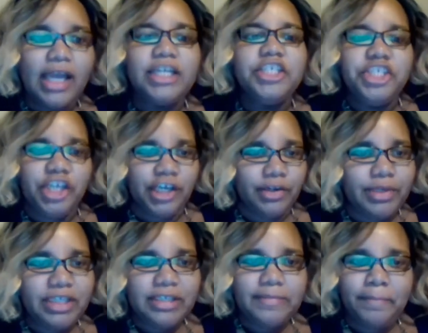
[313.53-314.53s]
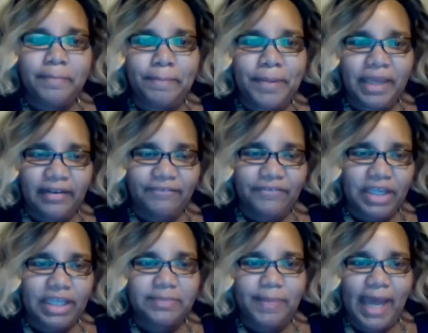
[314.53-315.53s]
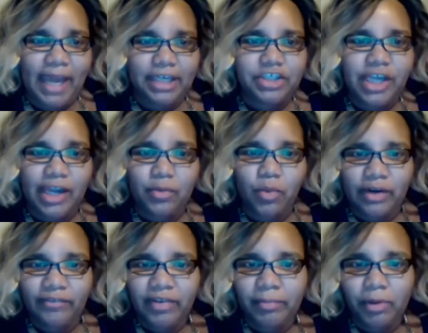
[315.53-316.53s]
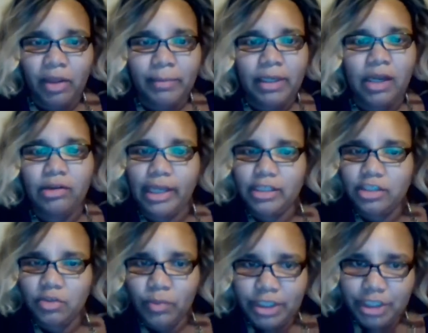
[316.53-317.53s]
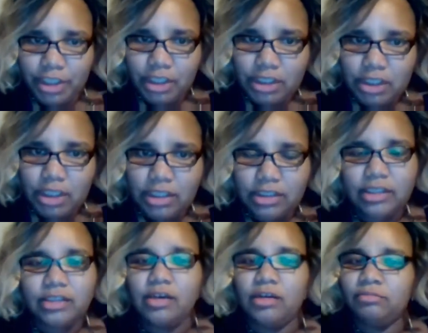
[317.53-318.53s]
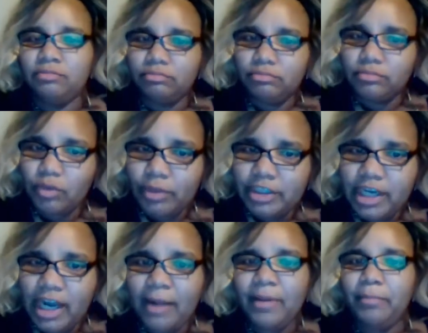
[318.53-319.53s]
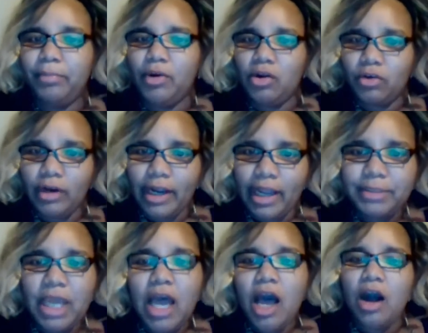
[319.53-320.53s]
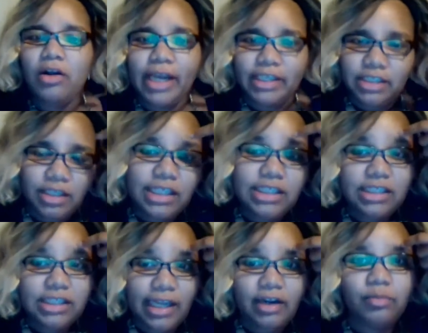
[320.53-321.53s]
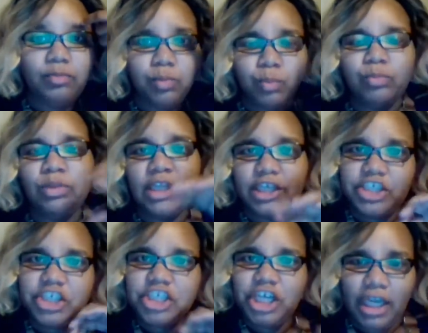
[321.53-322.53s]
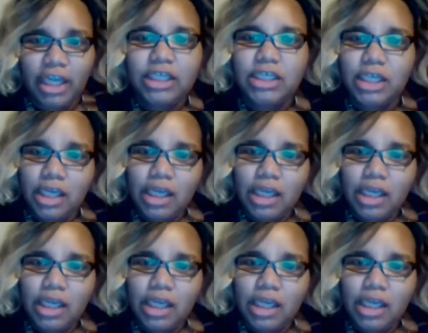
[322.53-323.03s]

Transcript: Generous benefits package day one of employment. Okay, tuition assistance, retirement programs. Okay, so this is like a legit,